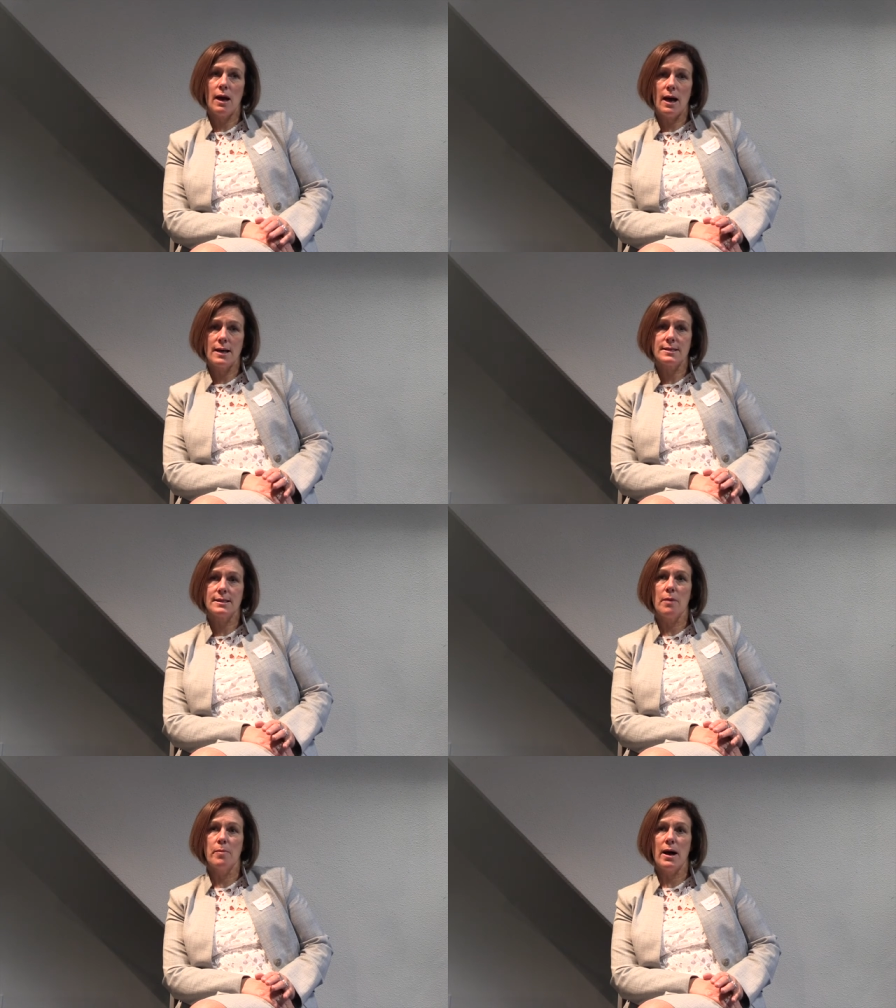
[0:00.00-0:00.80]

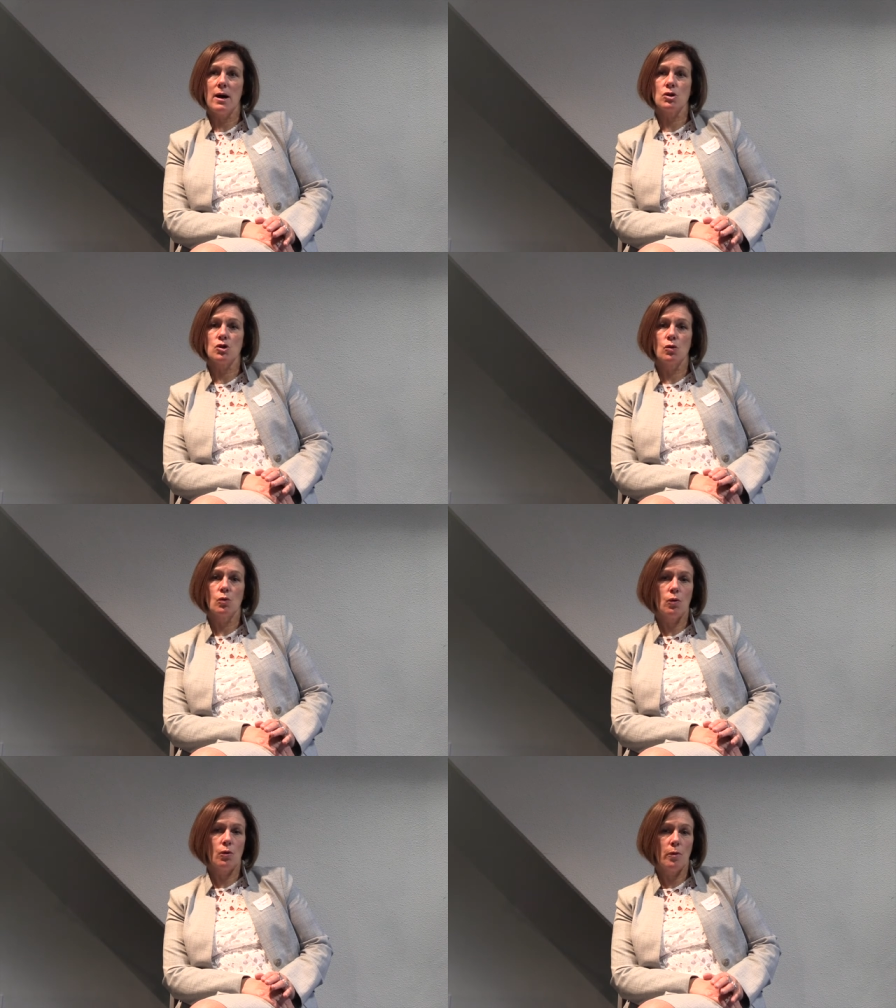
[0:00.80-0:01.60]
us about
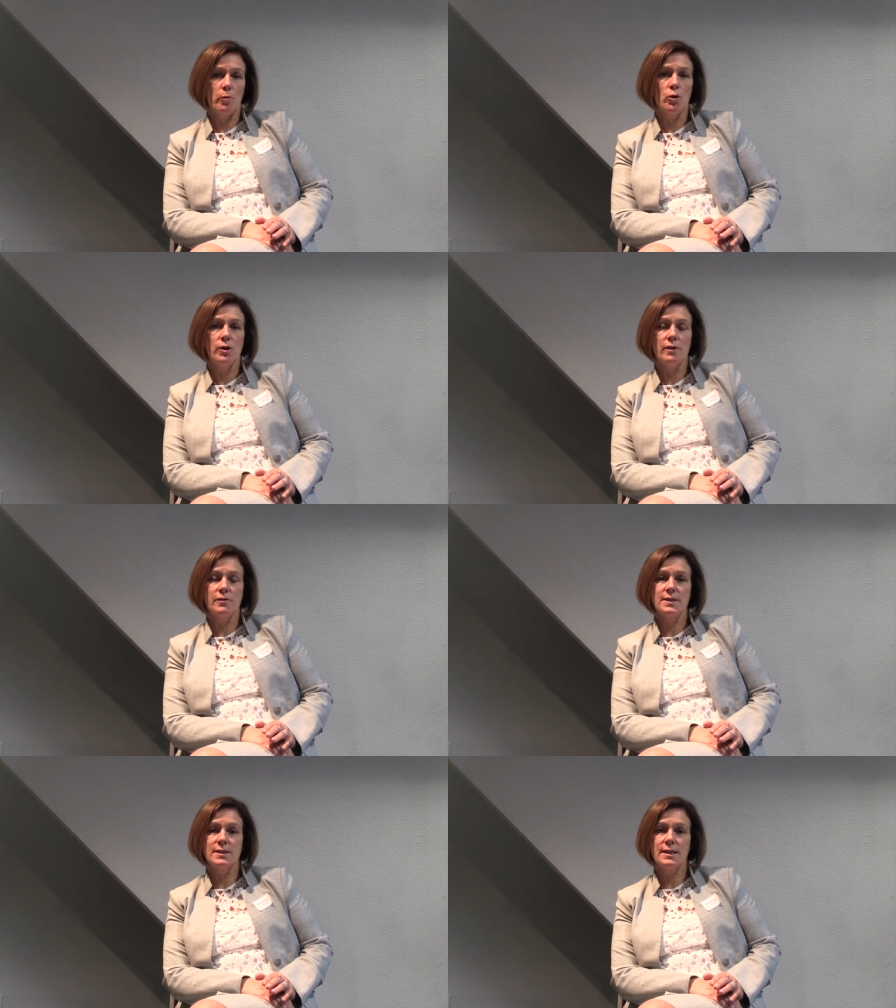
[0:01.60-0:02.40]
the burden
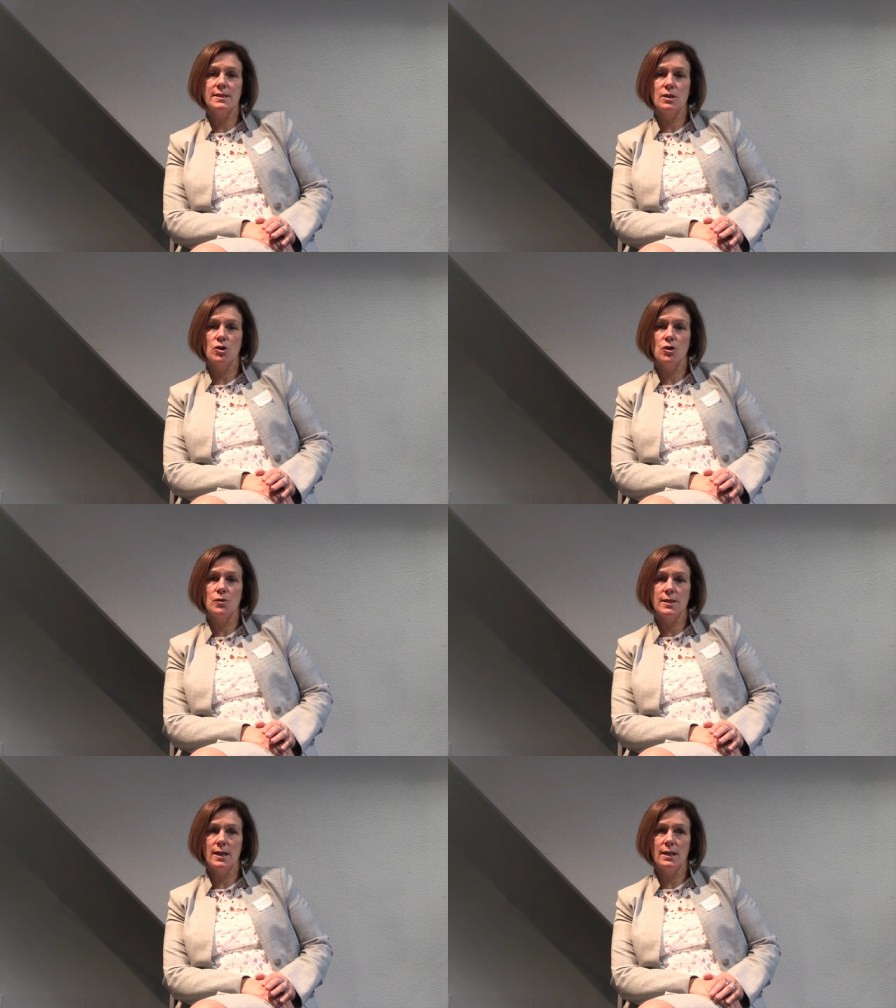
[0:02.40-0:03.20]
of disease in New
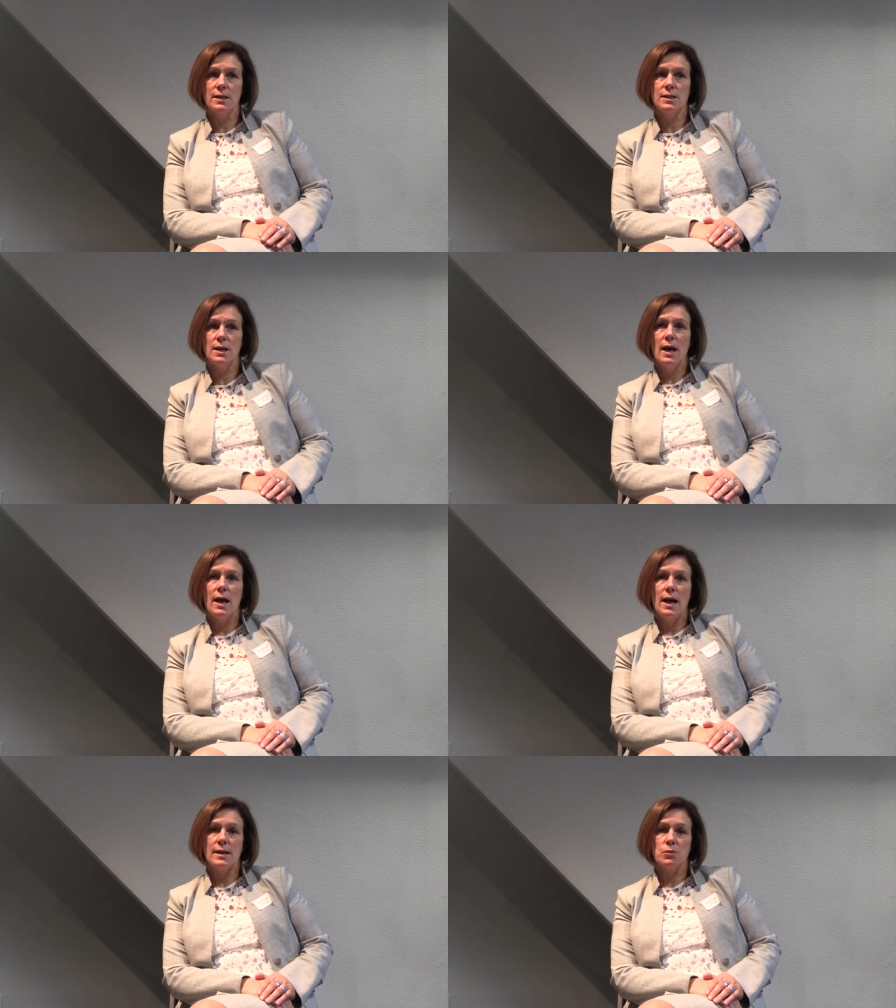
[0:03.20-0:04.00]
Zealand,
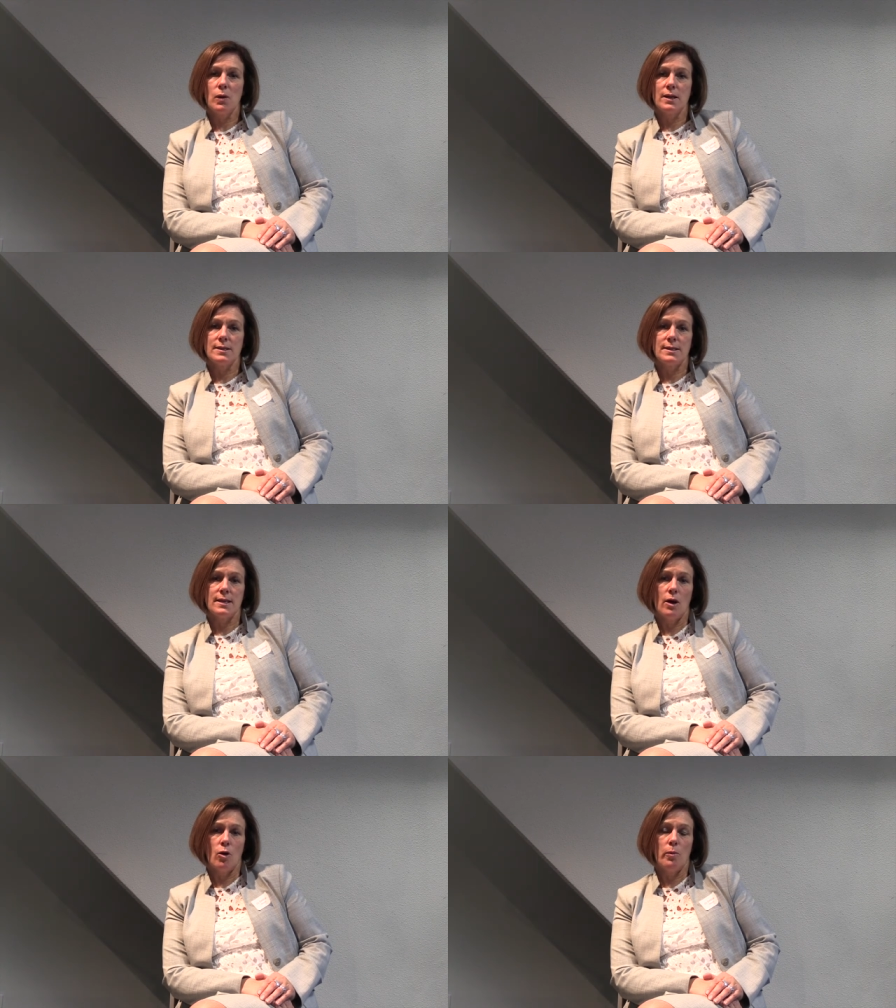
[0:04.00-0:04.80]
as well as
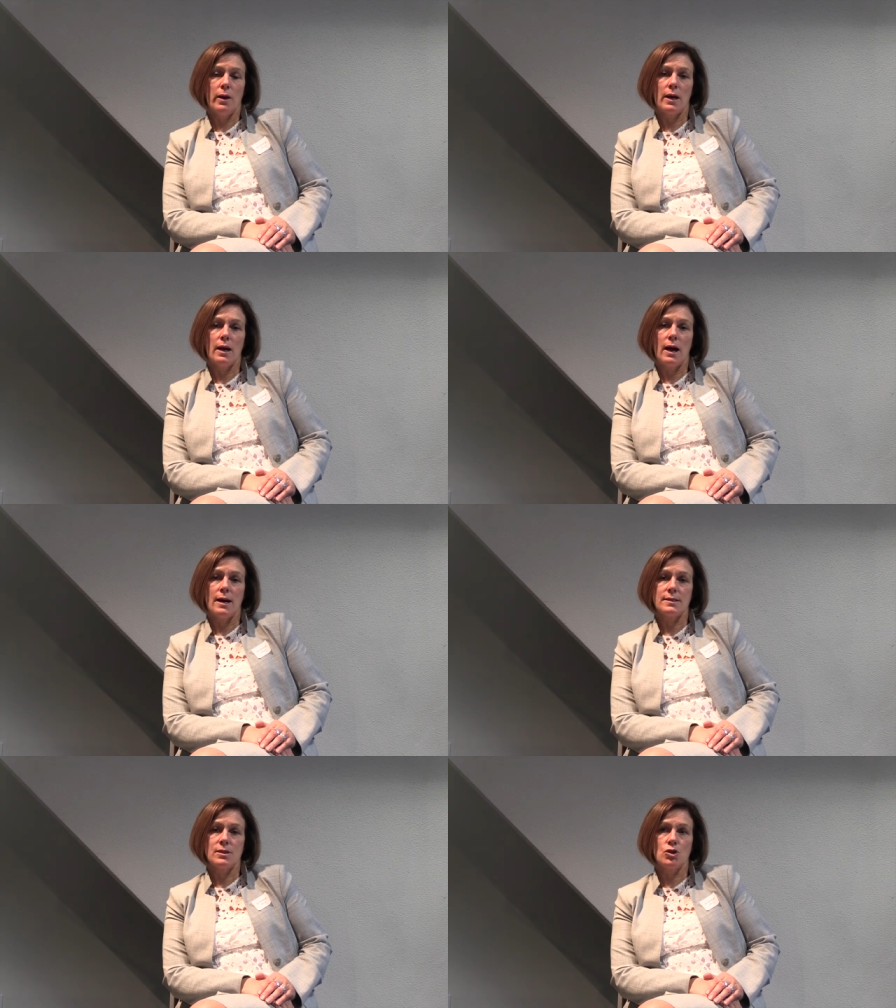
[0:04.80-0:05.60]
helping
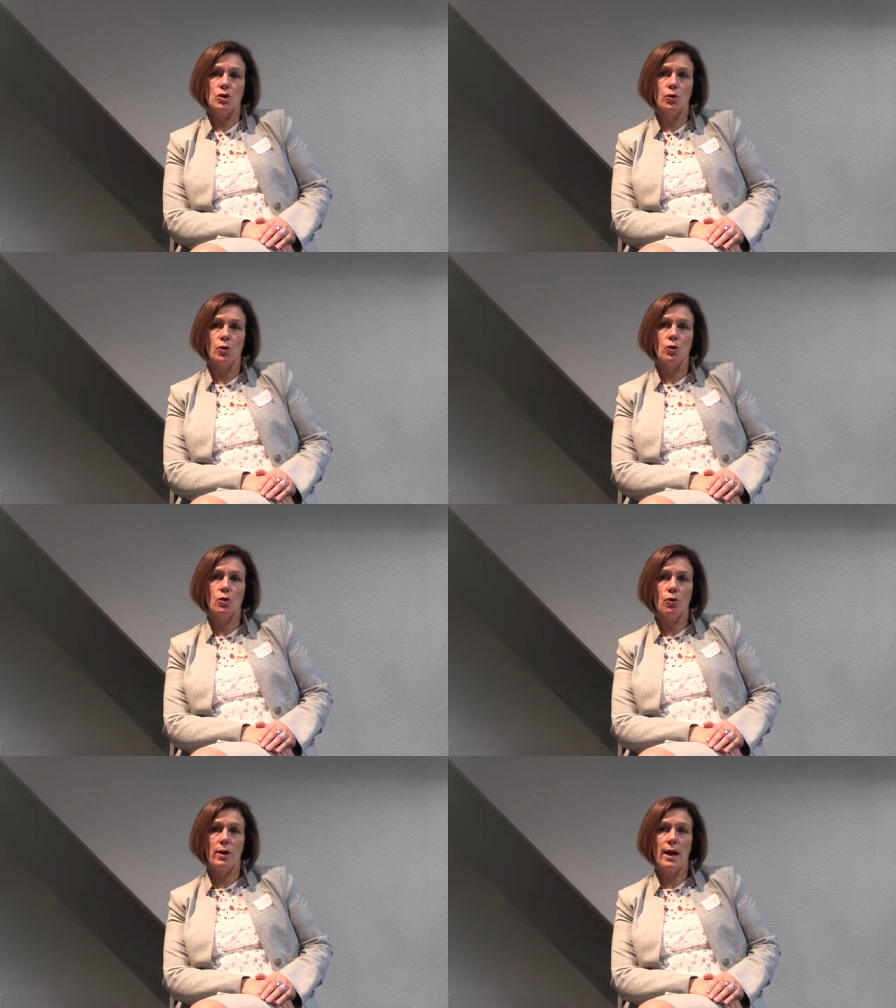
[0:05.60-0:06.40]
us to
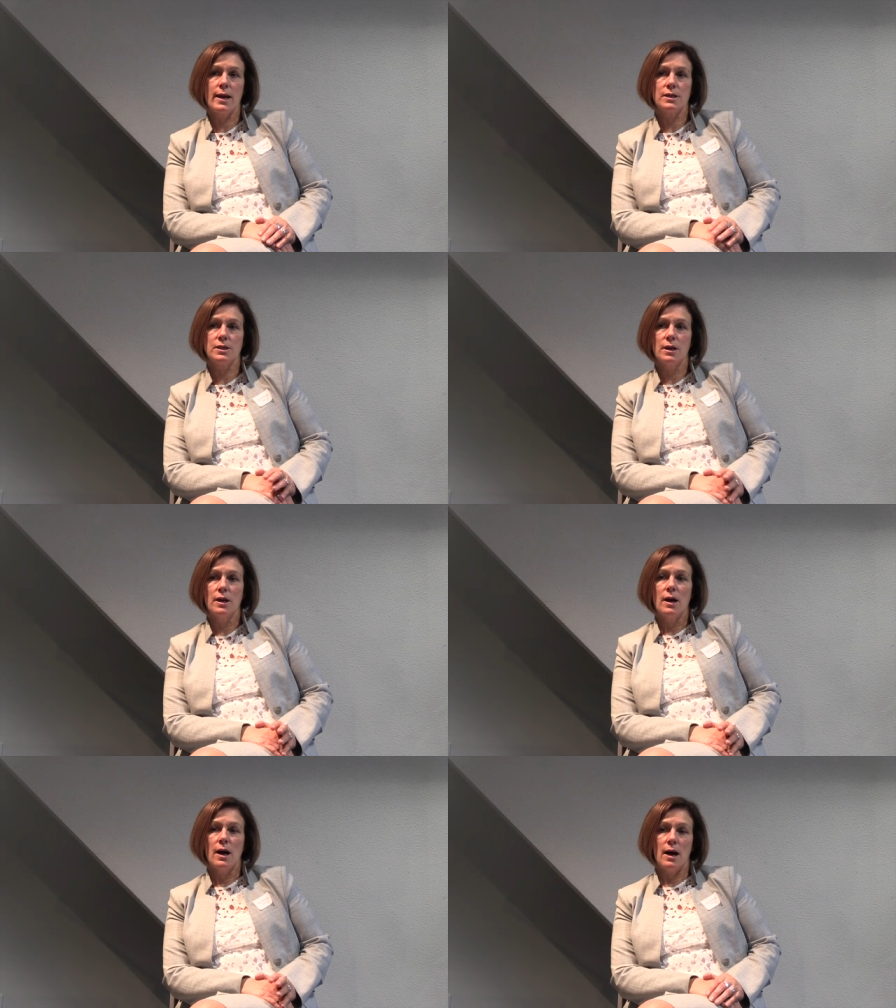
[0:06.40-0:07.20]
create
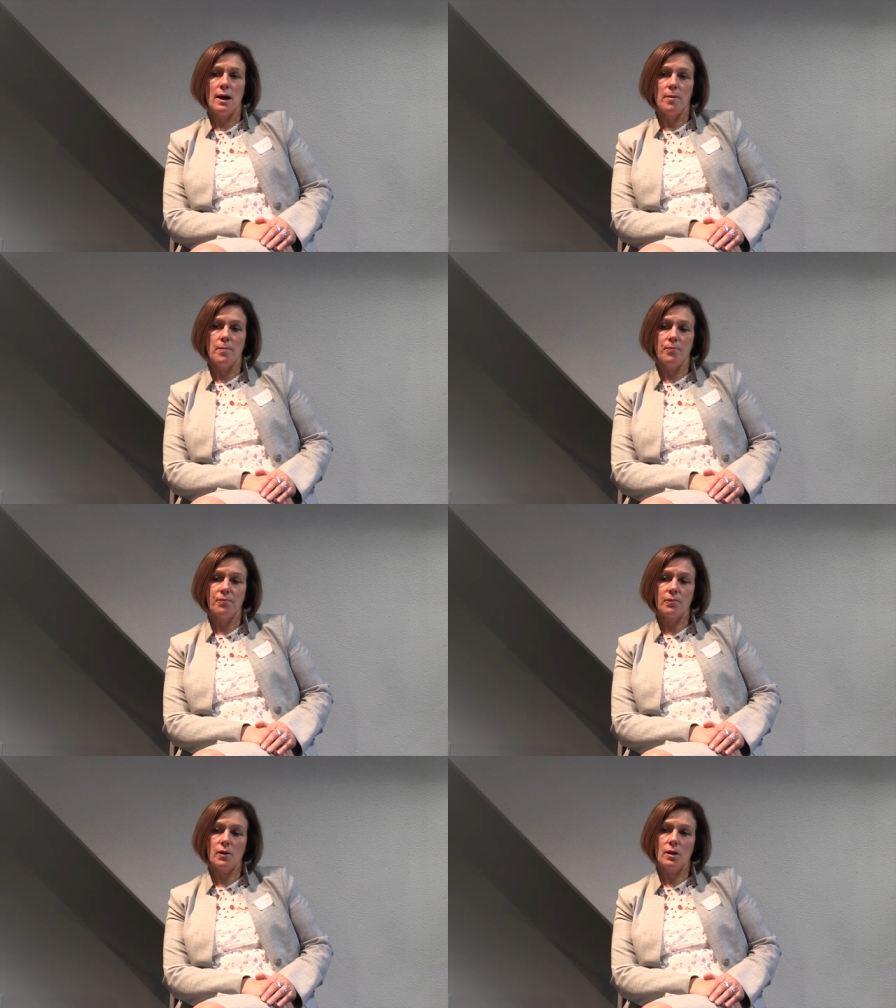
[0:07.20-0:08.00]
um,